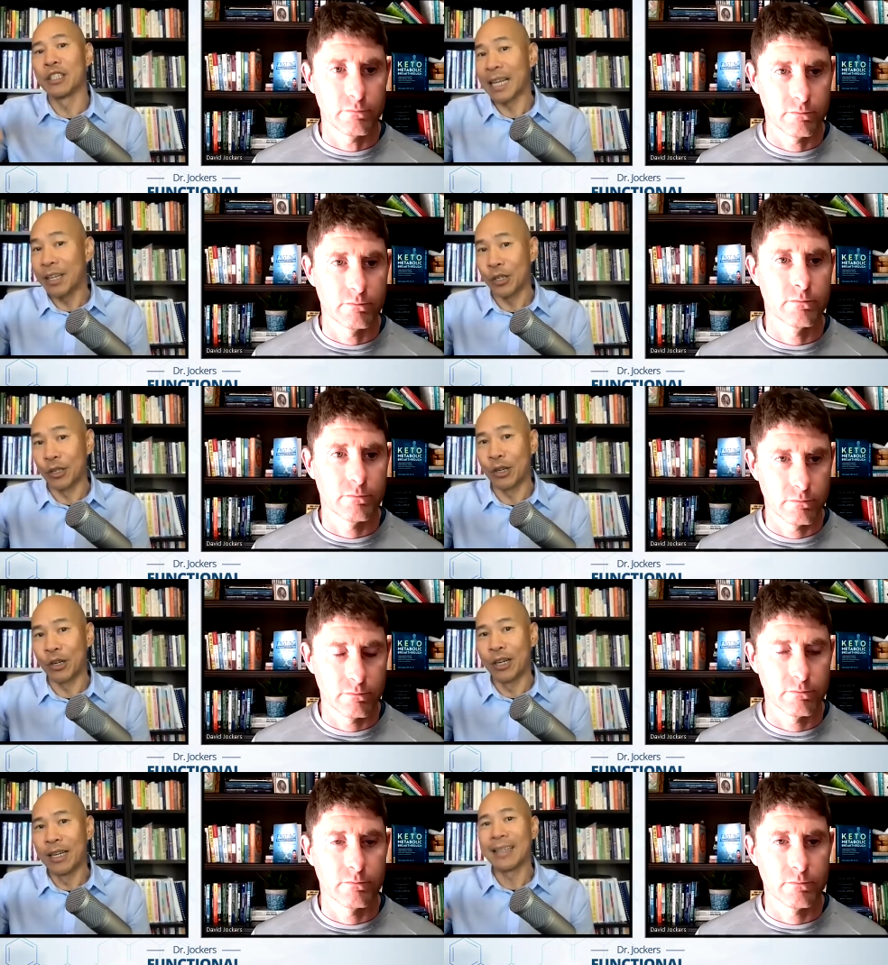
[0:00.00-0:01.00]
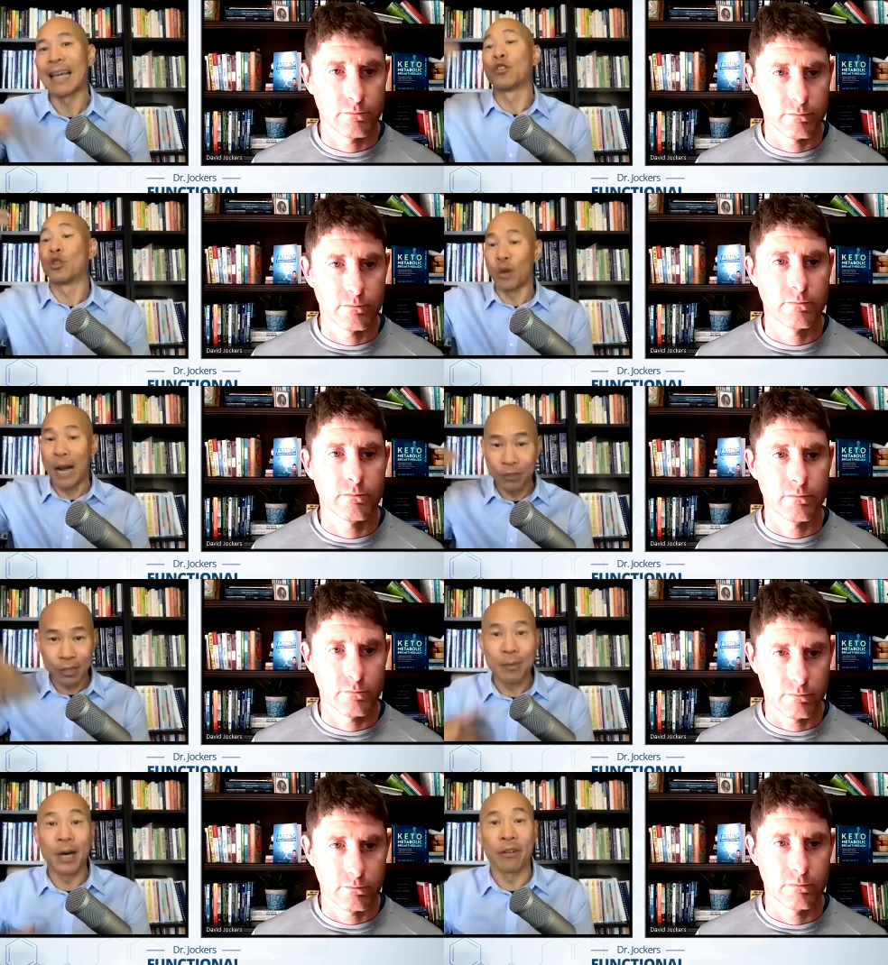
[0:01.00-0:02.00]
Speaker 1: center that drives
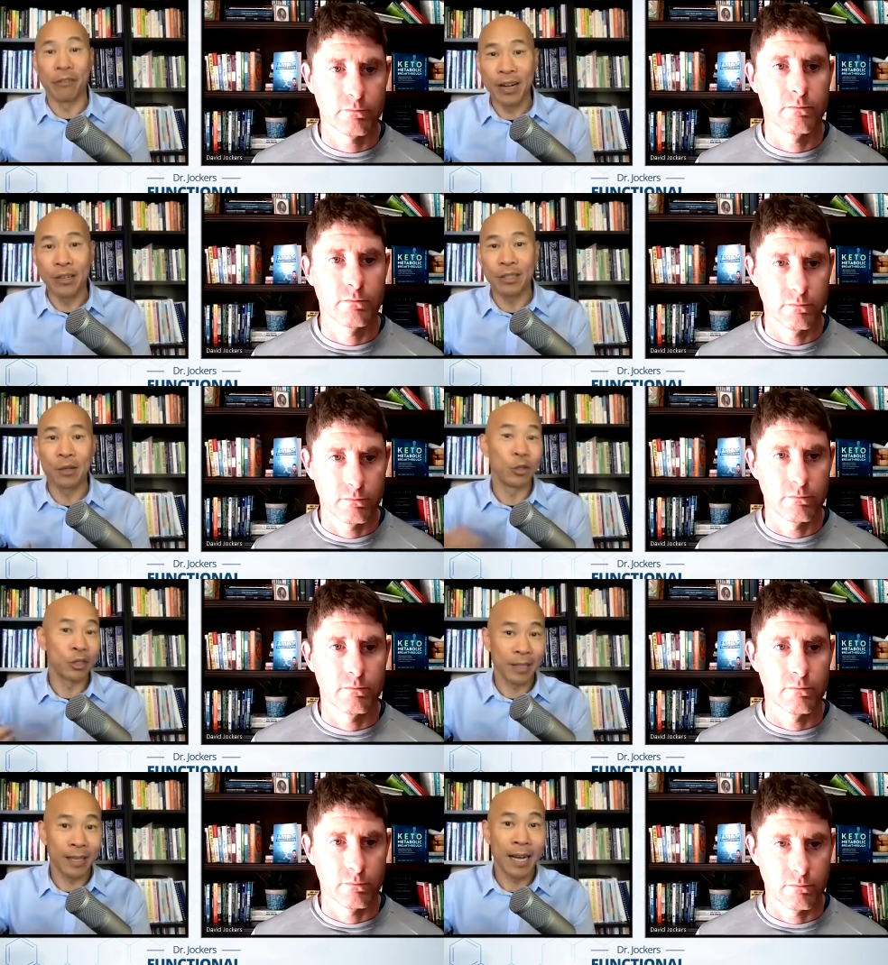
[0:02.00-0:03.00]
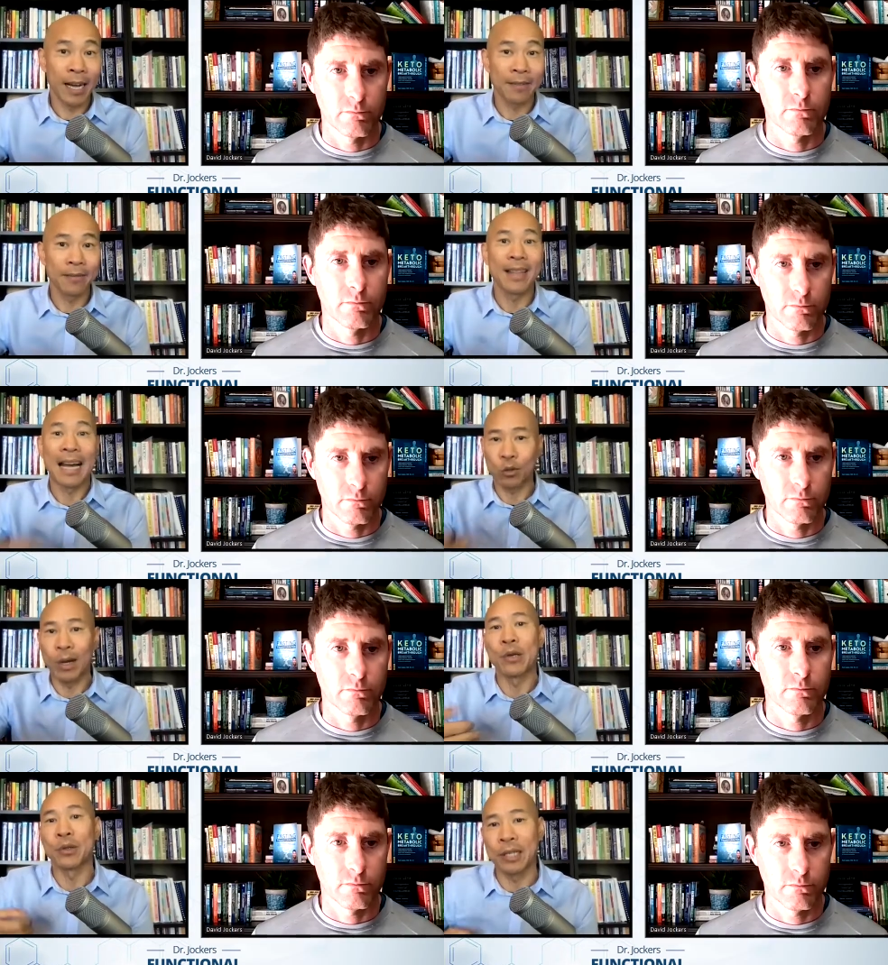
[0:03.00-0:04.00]
some other function, which is the gut. That's
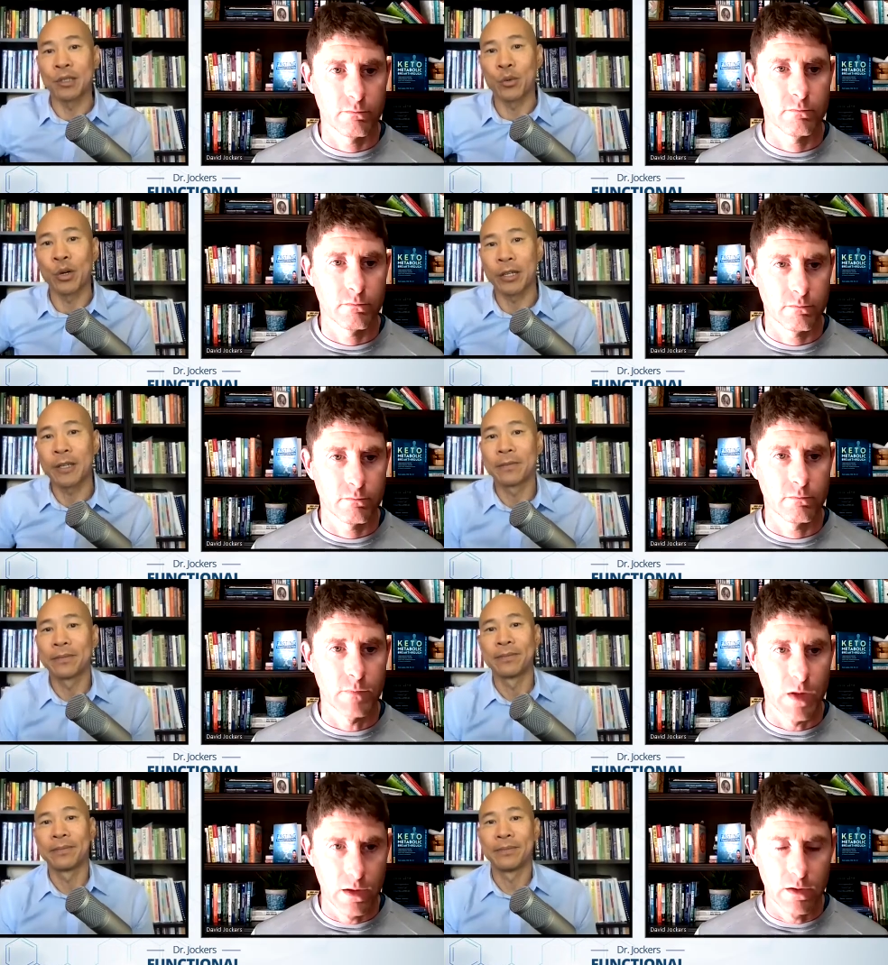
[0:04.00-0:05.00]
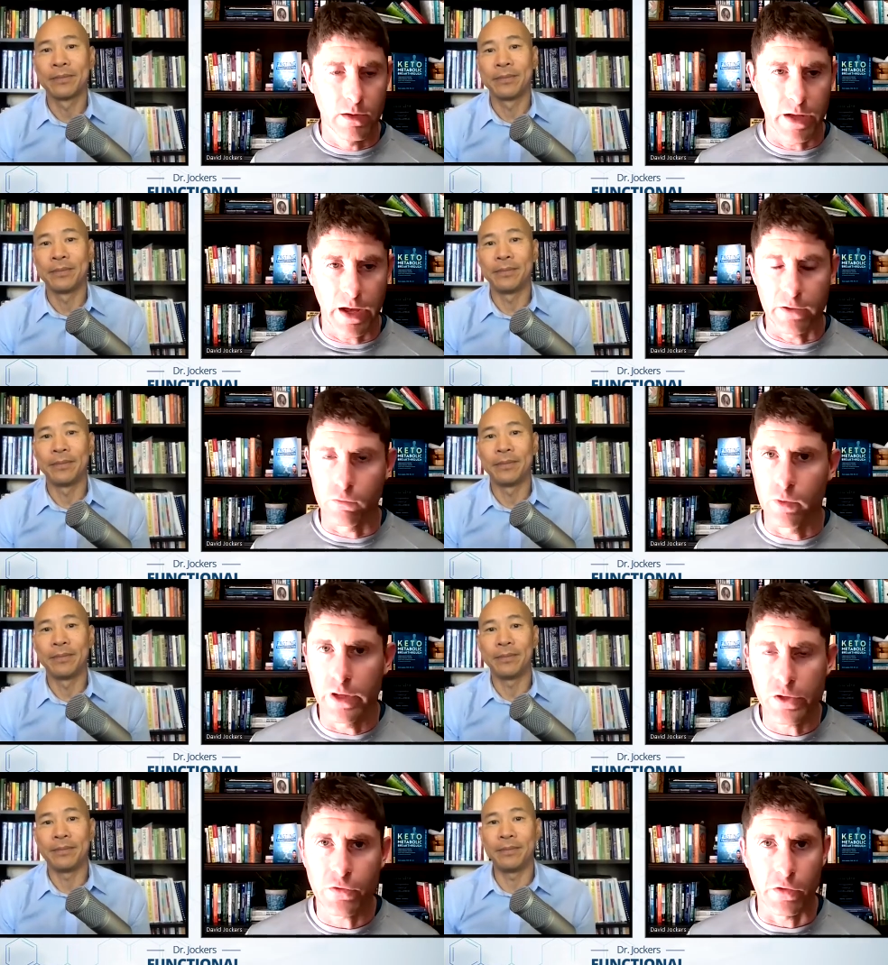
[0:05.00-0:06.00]
why those things work.
Speaker 2: Yeah, it's
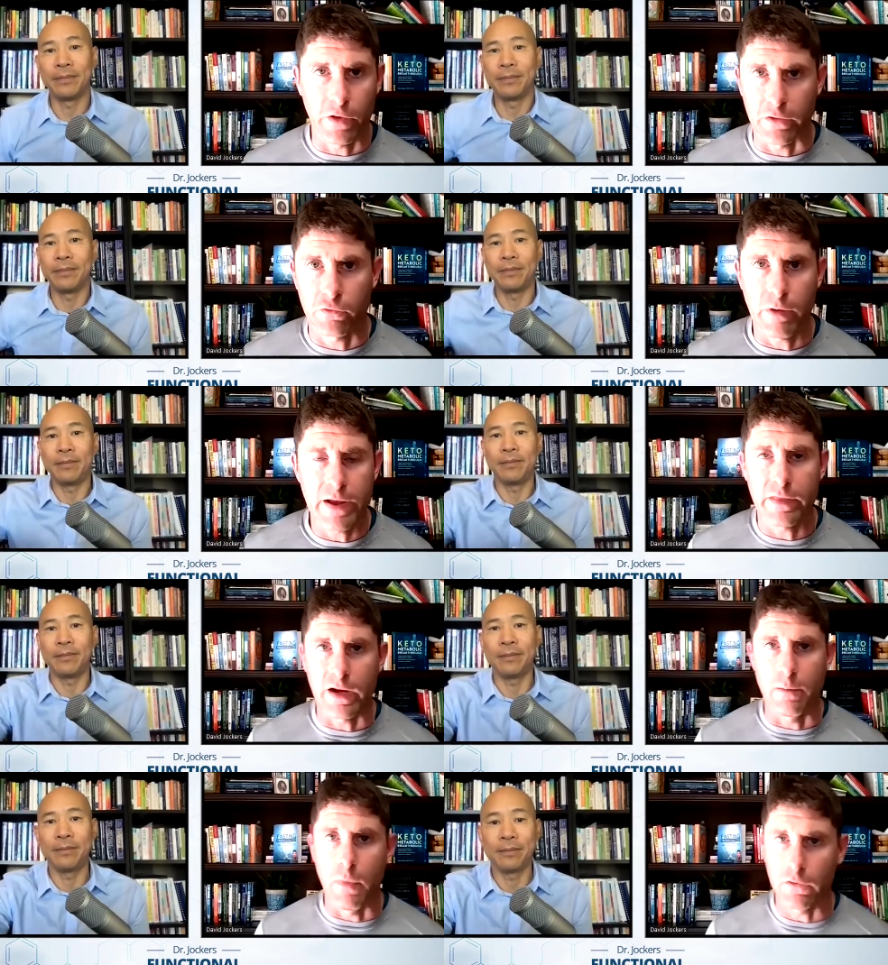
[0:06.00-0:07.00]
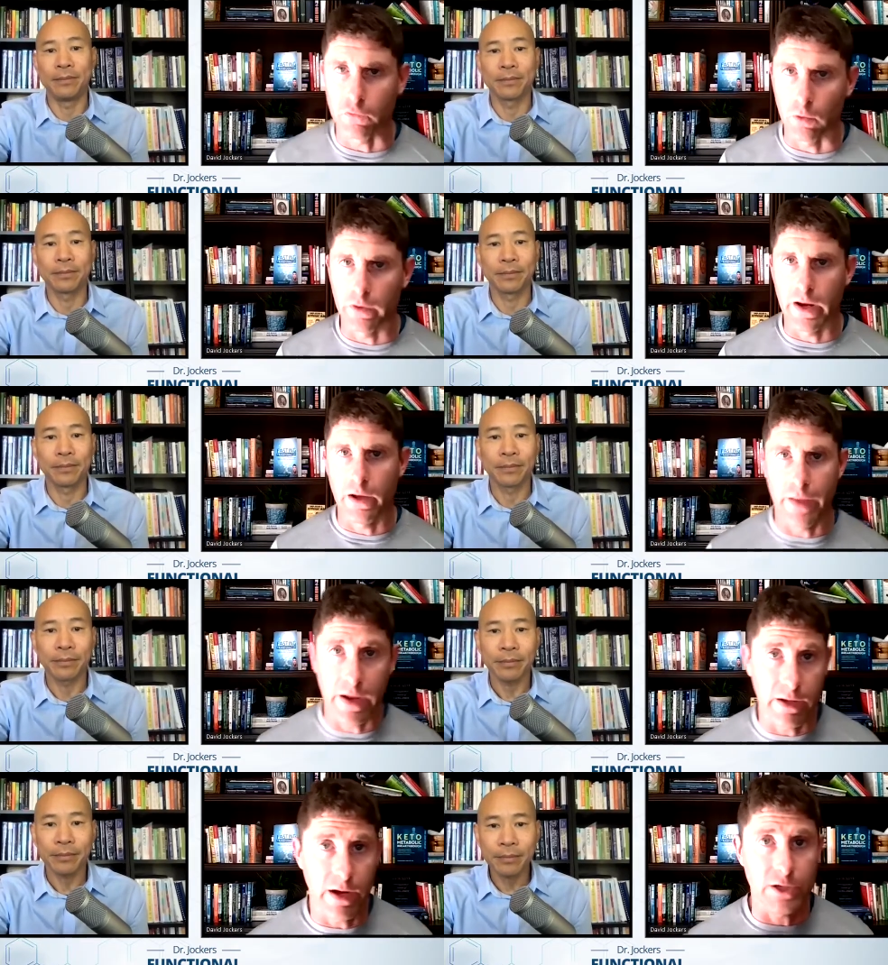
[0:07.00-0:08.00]
really interesting, like strengthening a muscle and how
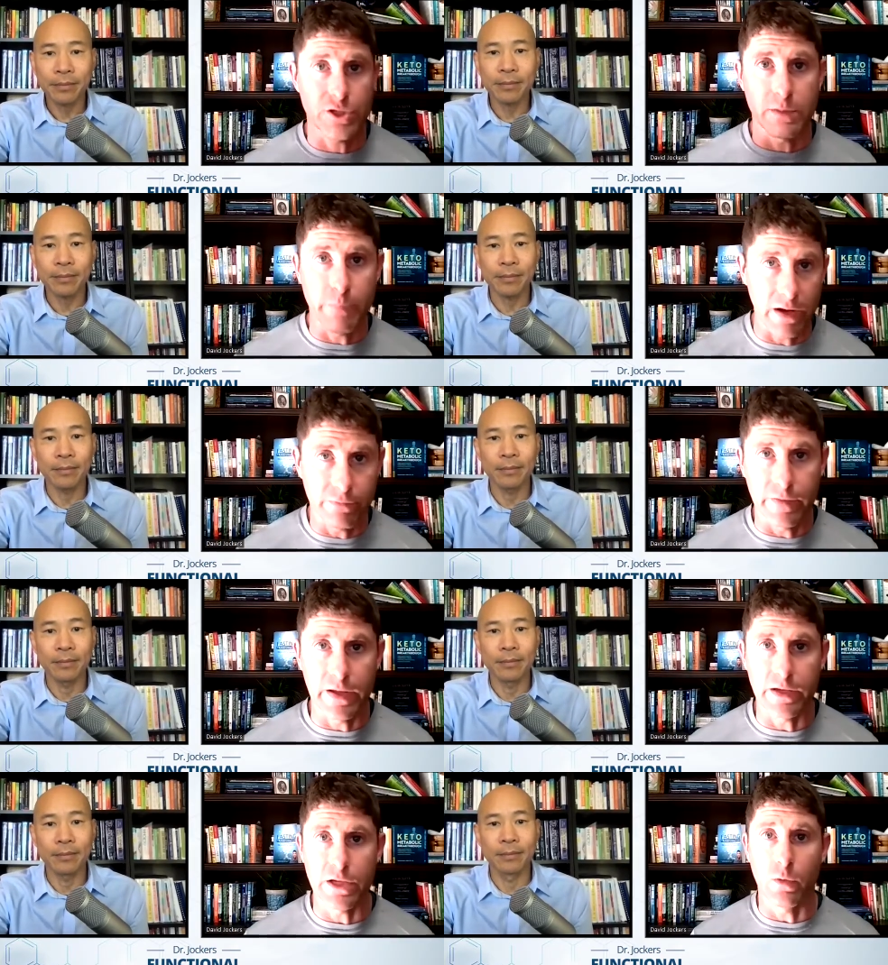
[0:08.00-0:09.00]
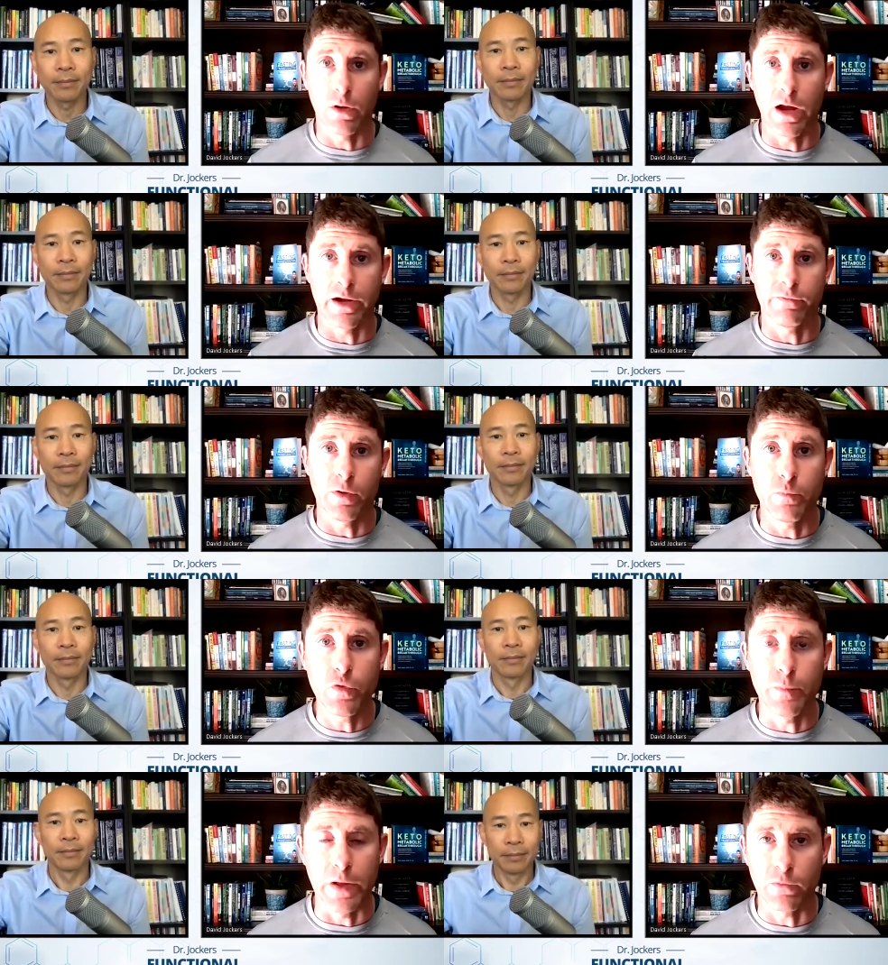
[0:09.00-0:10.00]
that can actually benefit, you know, a lot of different
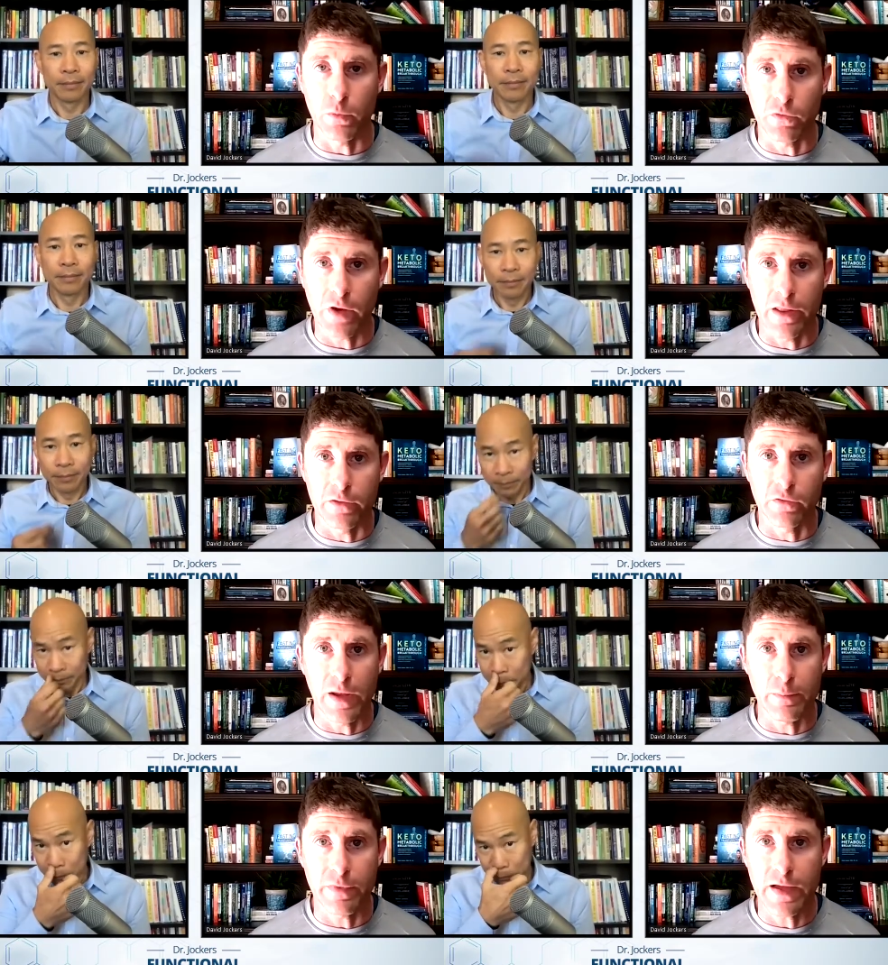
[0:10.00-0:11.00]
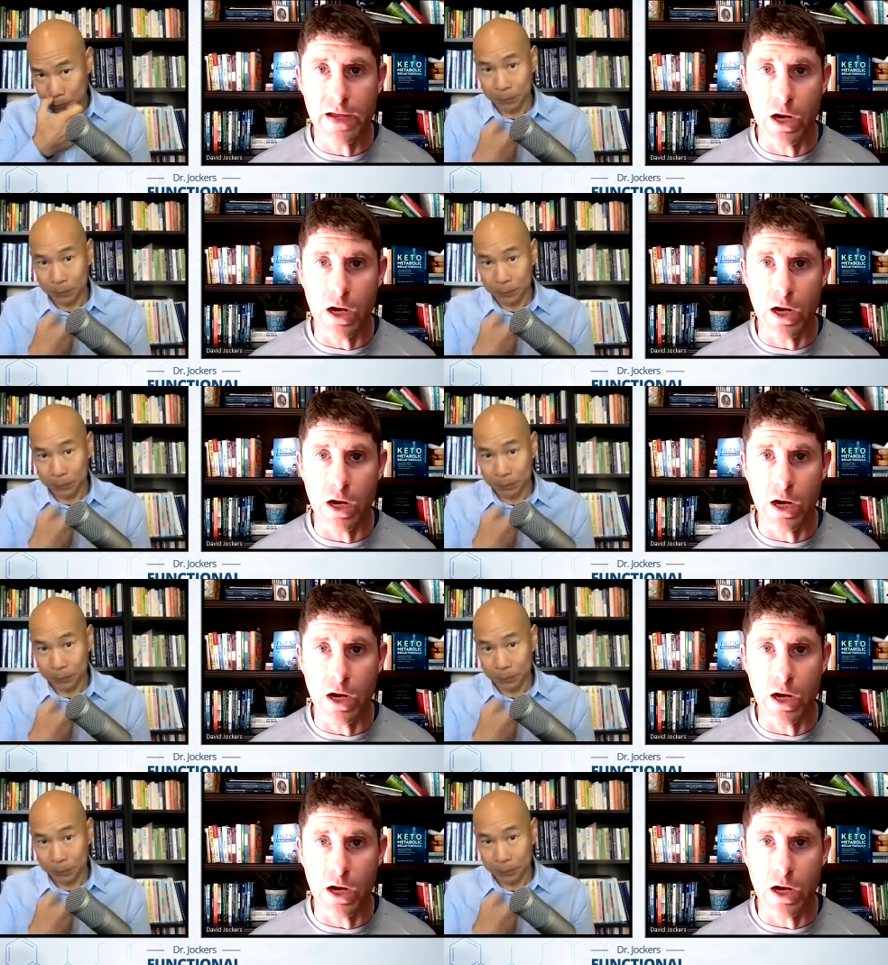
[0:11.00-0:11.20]
movements. Well, it's kind of the same thing